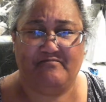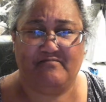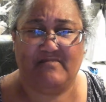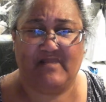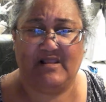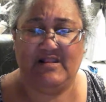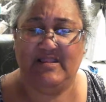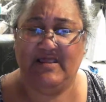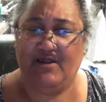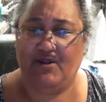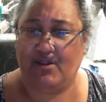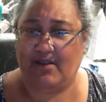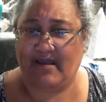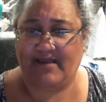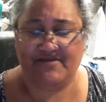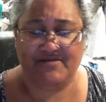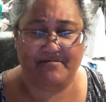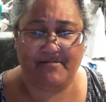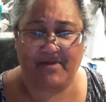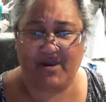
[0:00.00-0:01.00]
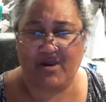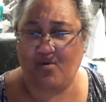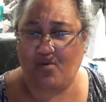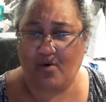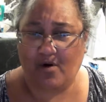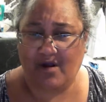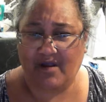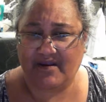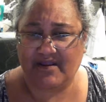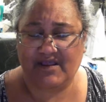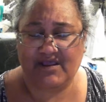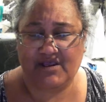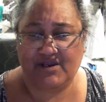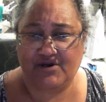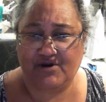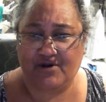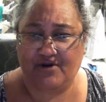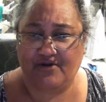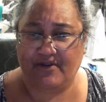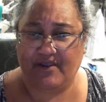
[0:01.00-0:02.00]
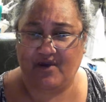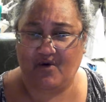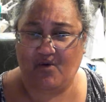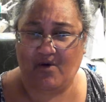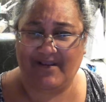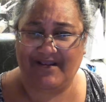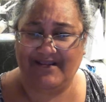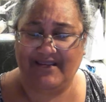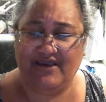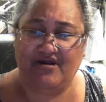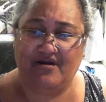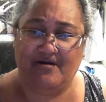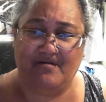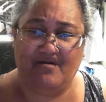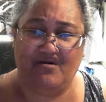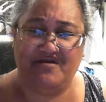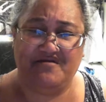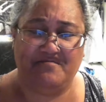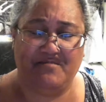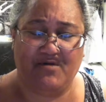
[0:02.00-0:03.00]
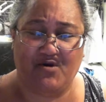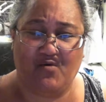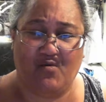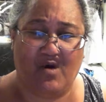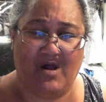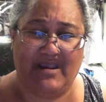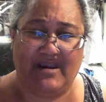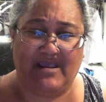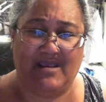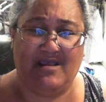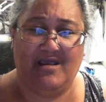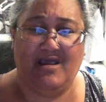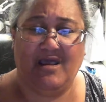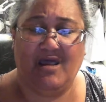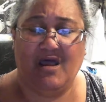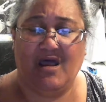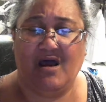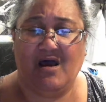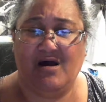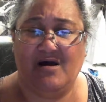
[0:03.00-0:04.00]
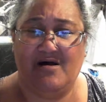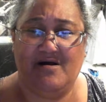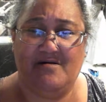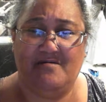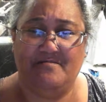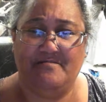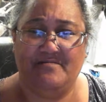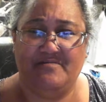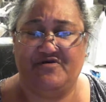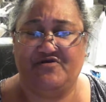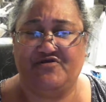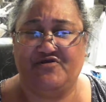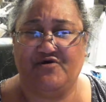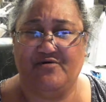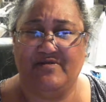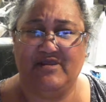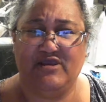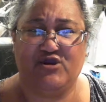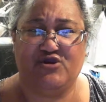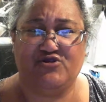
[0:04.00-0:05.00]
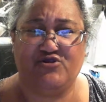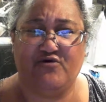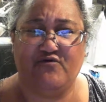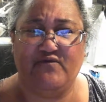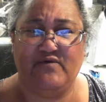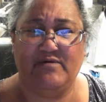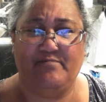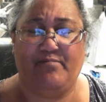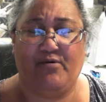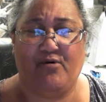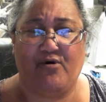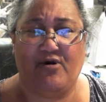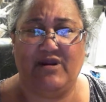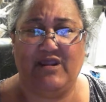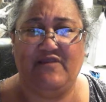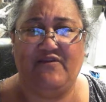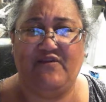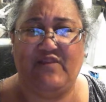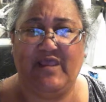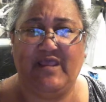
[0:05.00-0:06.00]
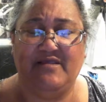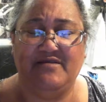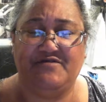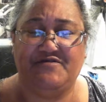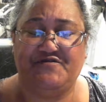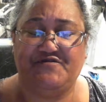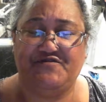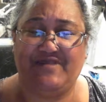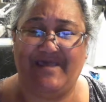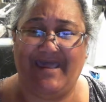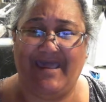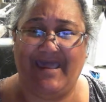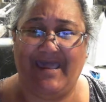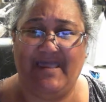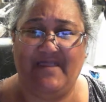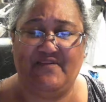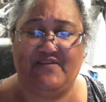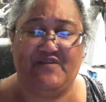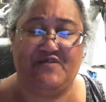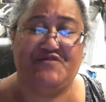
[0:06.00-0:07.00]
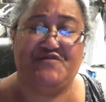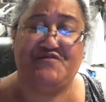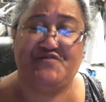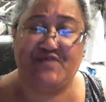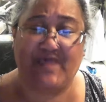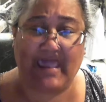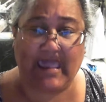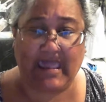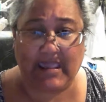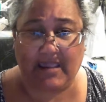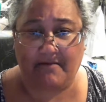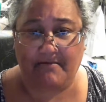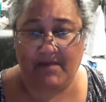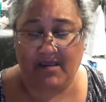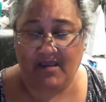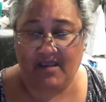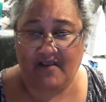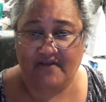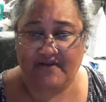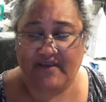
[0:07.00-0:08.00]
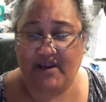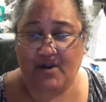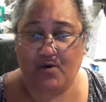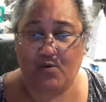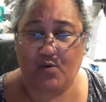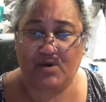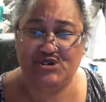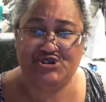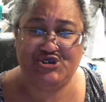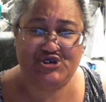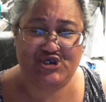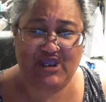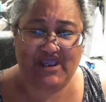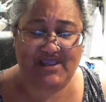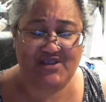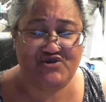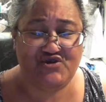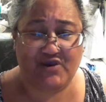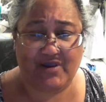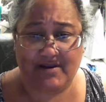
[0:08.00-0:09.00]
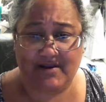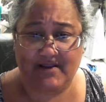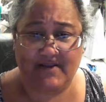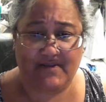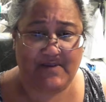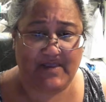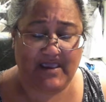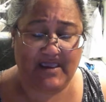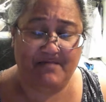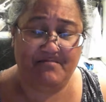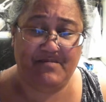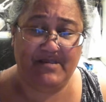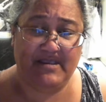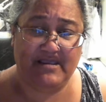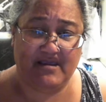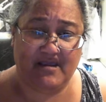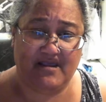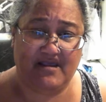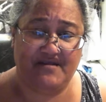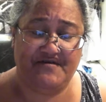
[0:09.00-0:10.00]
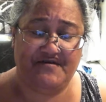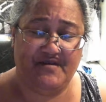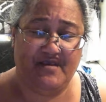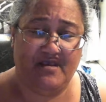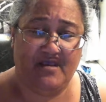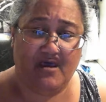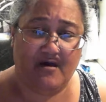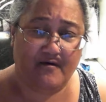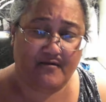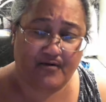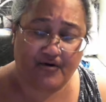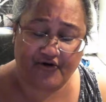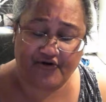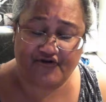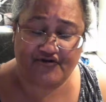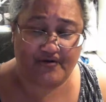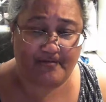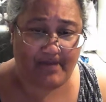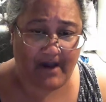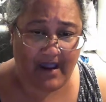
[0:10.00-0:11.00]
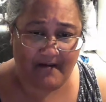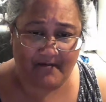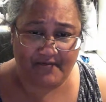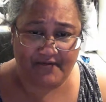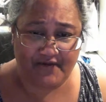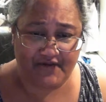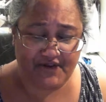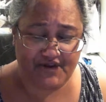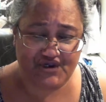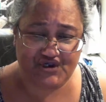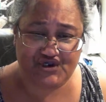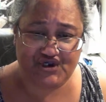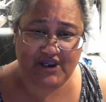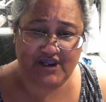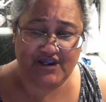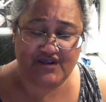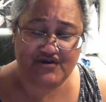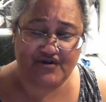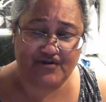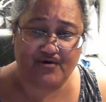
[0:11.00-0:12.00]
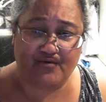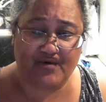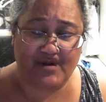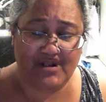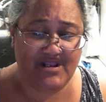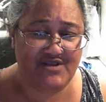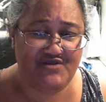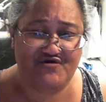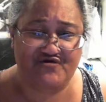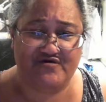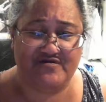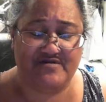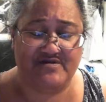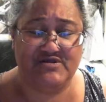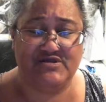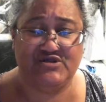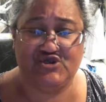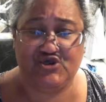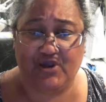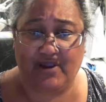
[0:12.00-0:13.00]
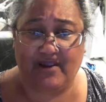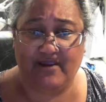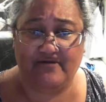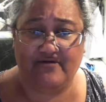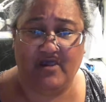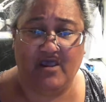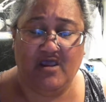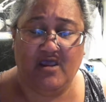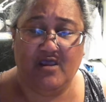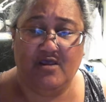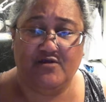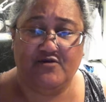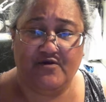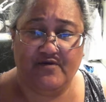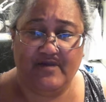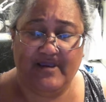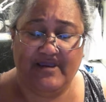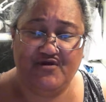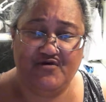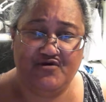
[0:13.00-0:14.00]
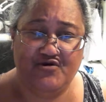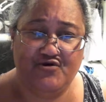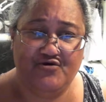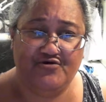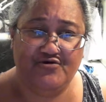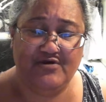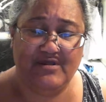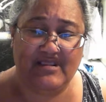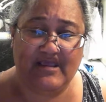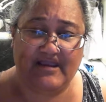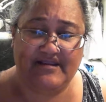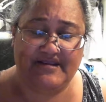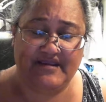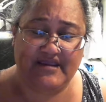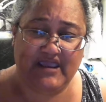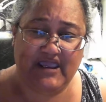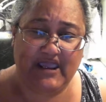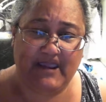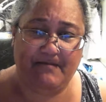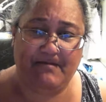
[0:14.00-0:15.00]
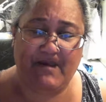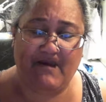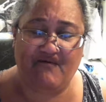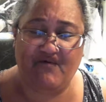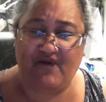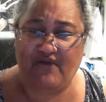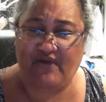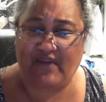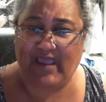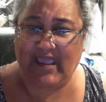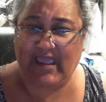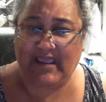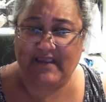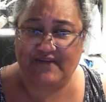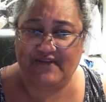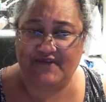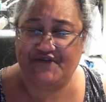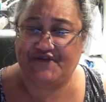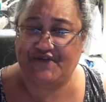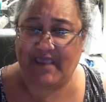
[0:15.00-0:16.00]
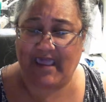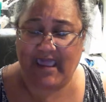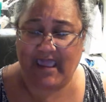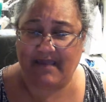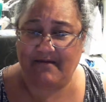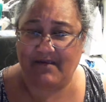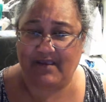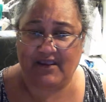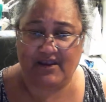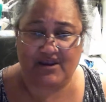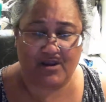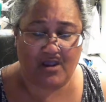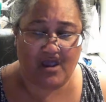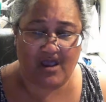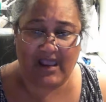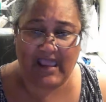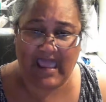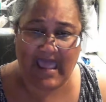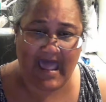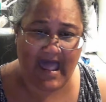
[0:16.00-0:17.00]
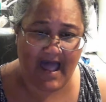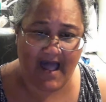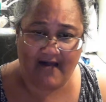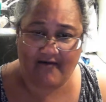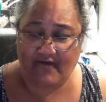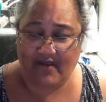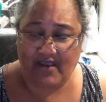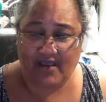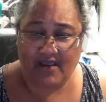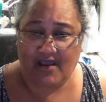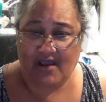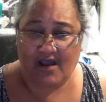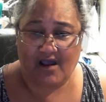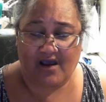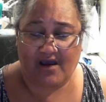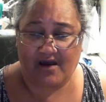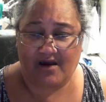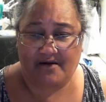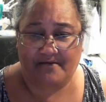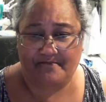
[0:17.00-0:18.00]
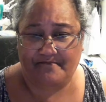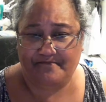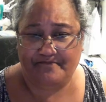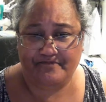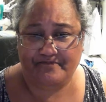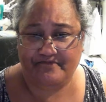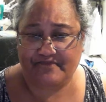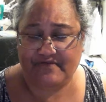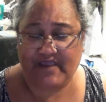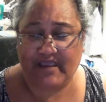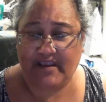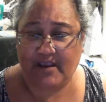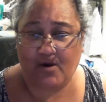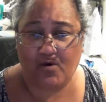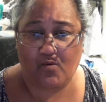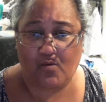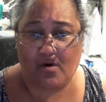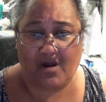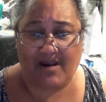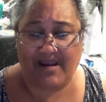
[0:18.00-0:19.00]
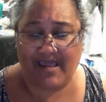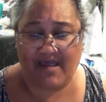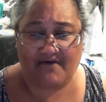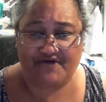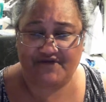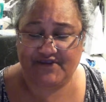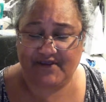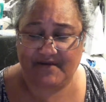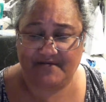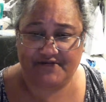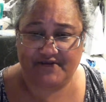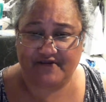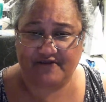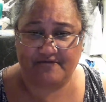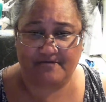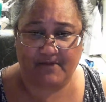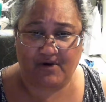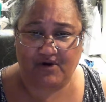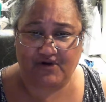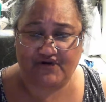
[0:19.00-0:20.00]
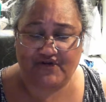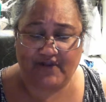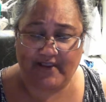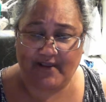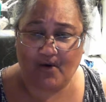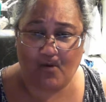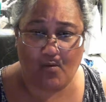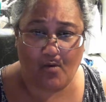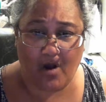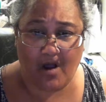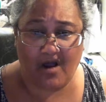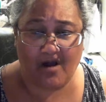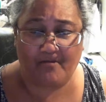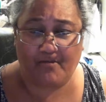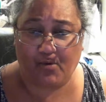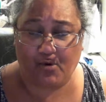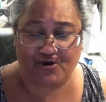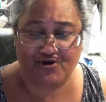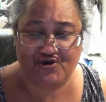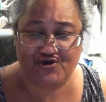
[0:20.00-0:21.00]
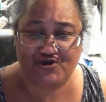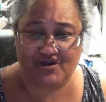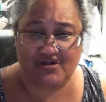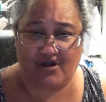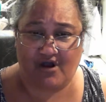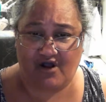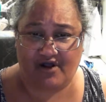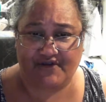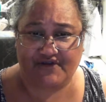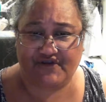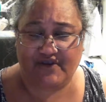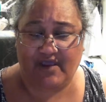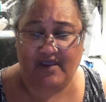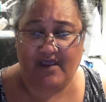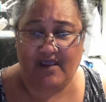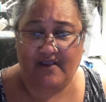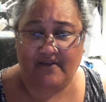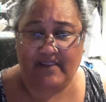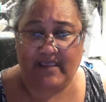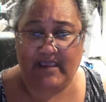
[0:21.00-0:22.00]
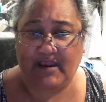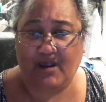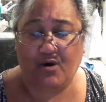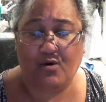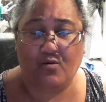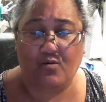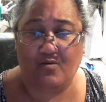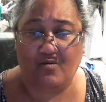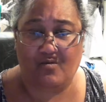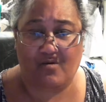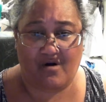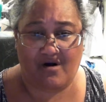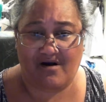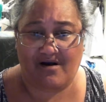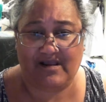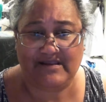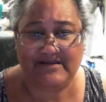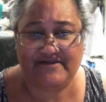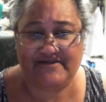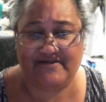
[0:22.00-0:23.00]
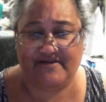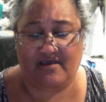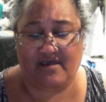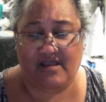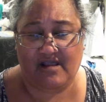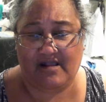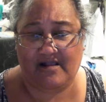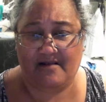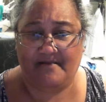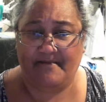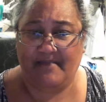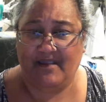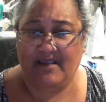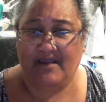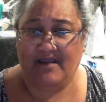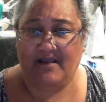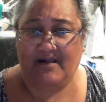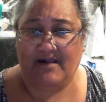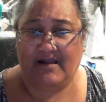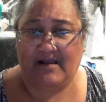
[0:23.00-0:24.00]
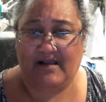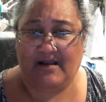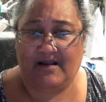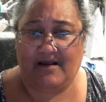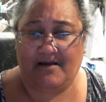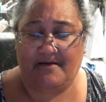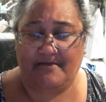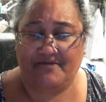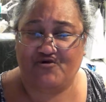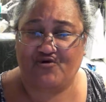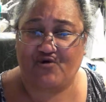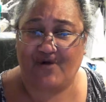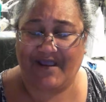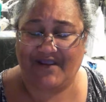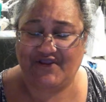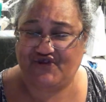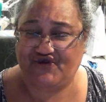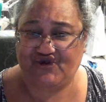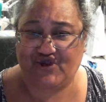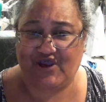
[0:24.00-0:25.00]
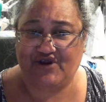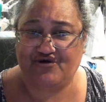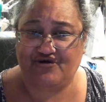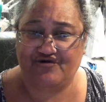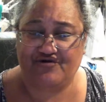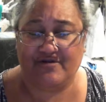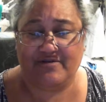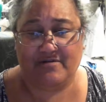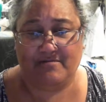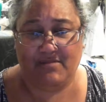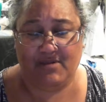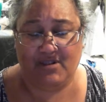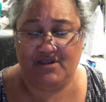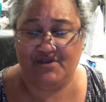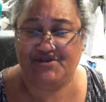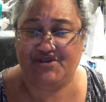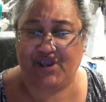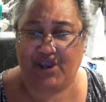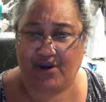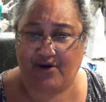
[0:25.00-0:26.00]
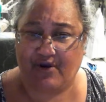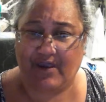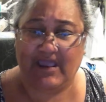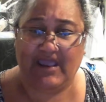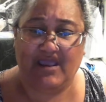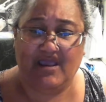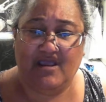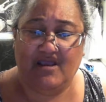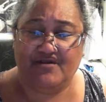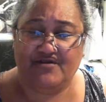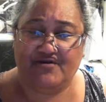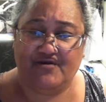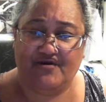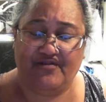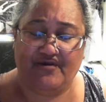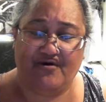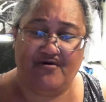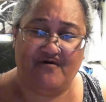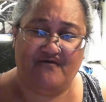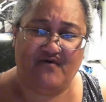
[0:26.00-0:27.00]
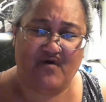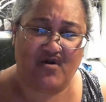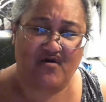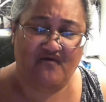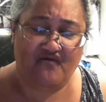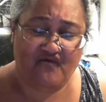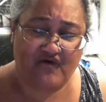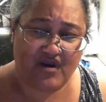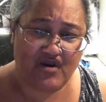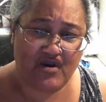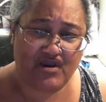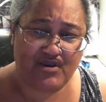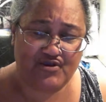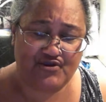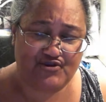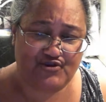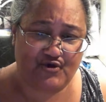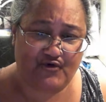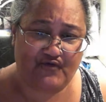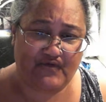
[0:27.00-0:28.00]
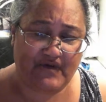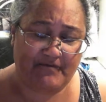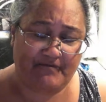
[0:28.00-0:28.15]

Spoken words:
Legalizing marijuana. No, they don't want to legalize marijuana. So in the Conservative Party, things stay the same. They don't want to change anything because, of course, the Bible doesn't change and the religion doesn't change. So they usually like to keep everything the same and not have. They don't want to have same-sex marriage. They don't want abortion laws. They don't want transgenders in the military. So they're very, very conservative